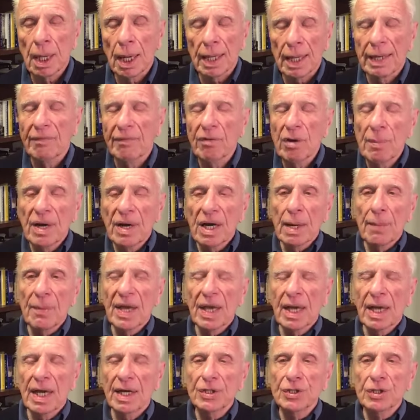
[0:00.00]
And everybody
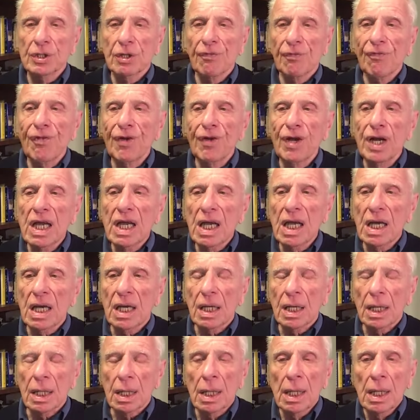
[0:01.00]
begins to
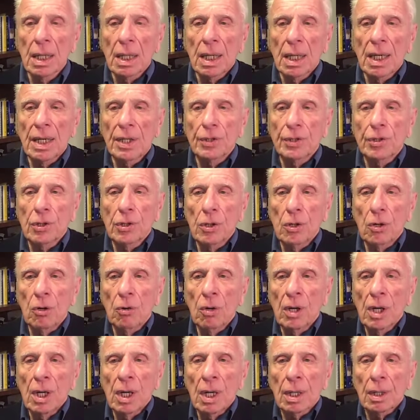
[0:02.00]
flee
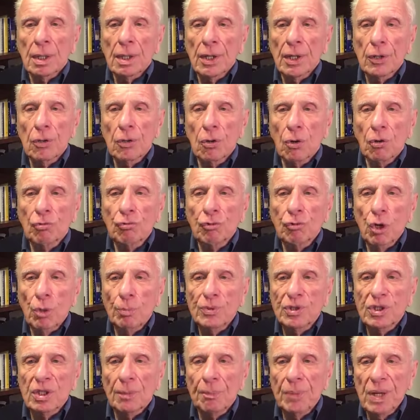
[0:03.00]
into little
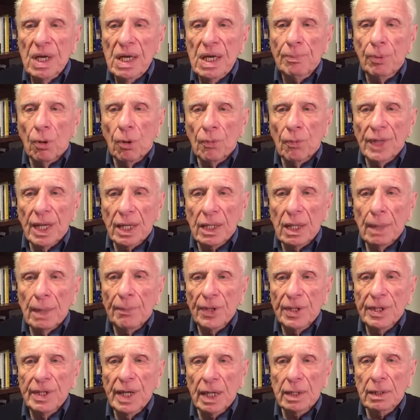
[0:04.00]
groups of people that can
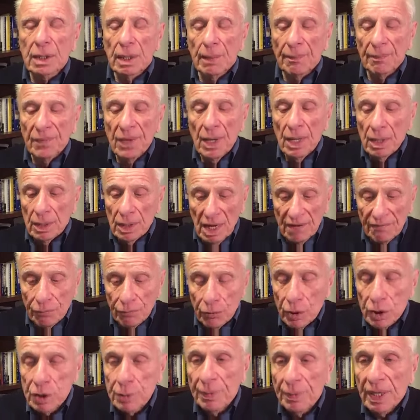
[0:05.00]
protect them. They
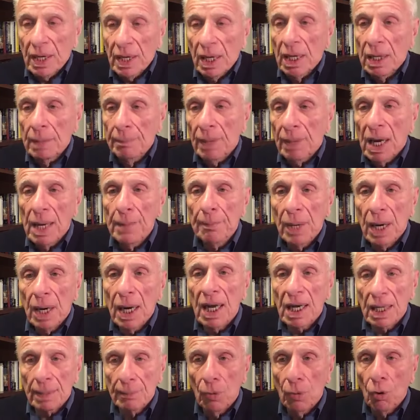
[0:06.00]
first begin by
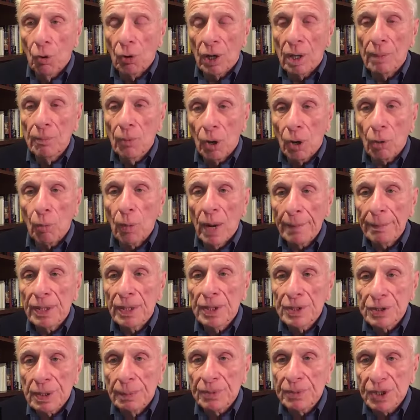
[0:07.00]
buying more and more
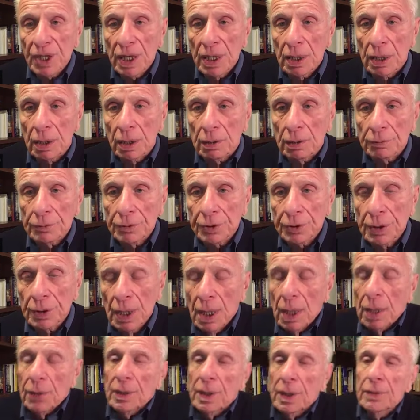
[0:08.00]
weapons themselves.
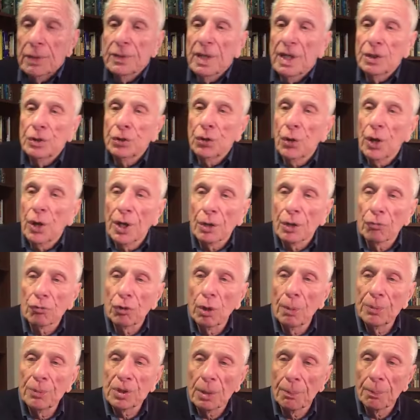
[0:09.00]
Then they join
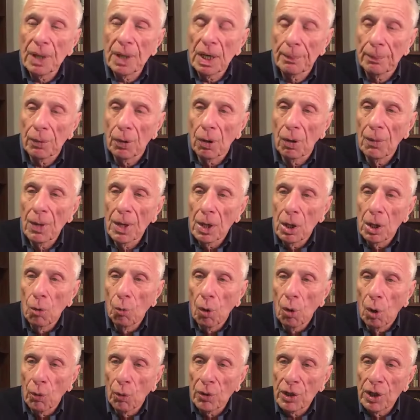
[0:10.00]
groups of people who
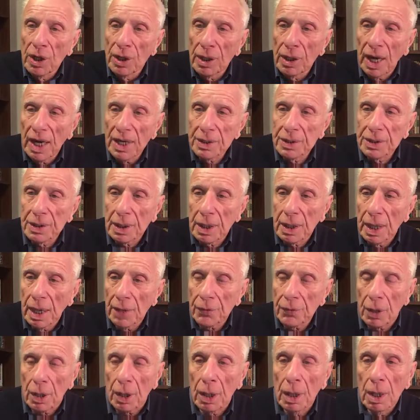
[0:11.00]
will unite
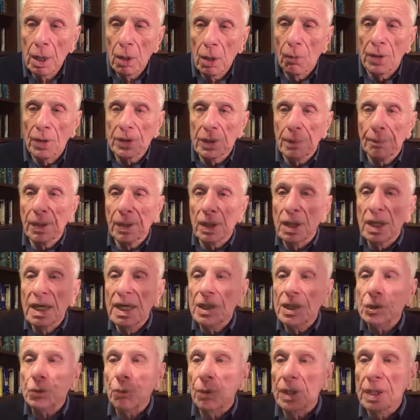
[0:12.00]
together when the
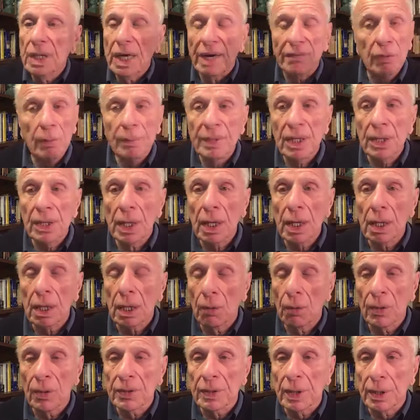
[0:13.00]
police will never be
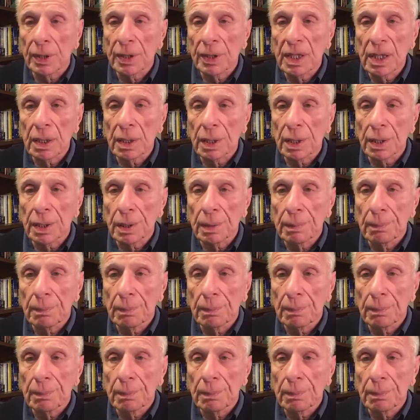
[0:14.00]
there when they're needed.